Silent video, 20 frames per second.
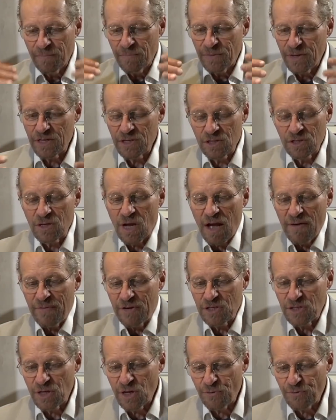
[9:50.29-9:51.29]
This is
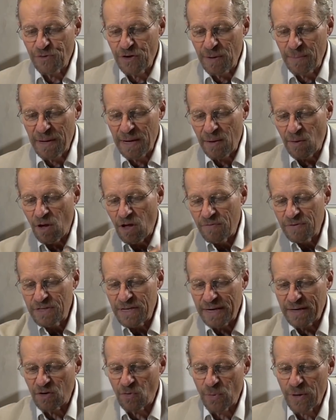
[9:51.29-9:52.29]
obviously a female, all the
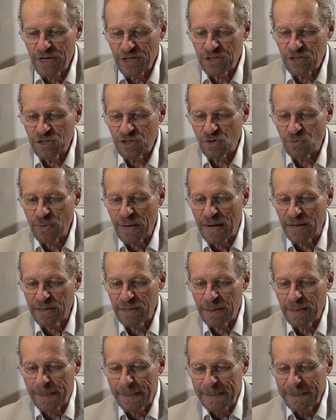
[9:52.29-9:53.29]
decorations around
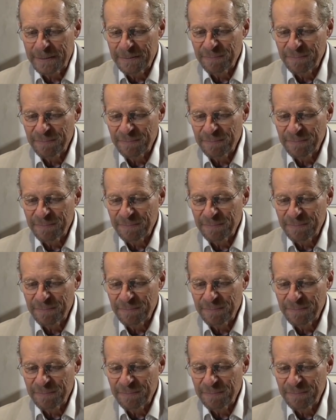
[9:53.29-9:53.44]
it.